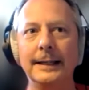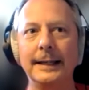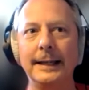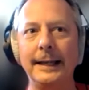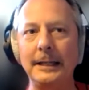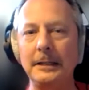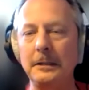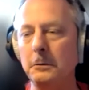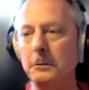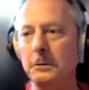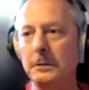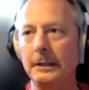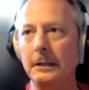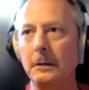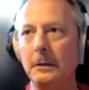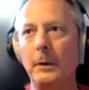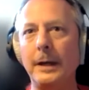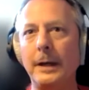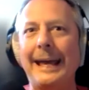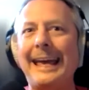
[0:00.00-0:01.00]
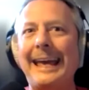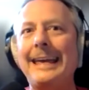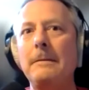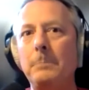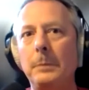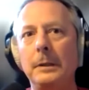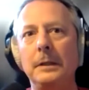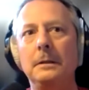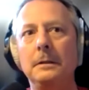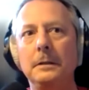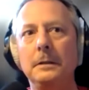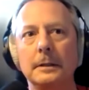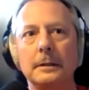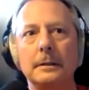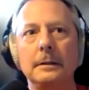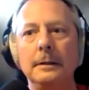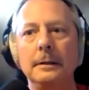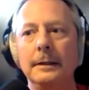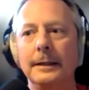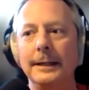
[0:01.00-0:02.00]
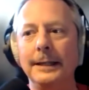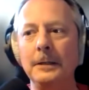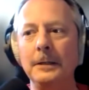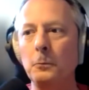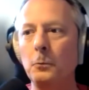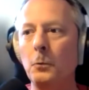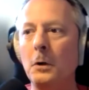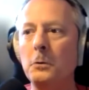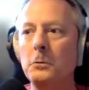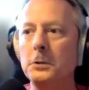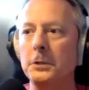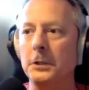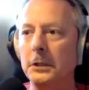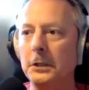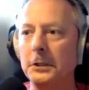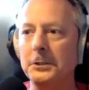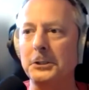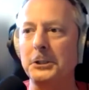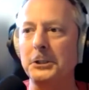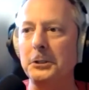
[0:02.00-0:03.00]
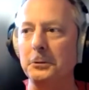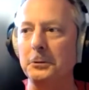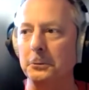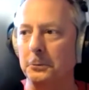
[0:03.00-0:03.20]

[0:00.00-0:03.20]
and you take away a billion, it won't hurt you.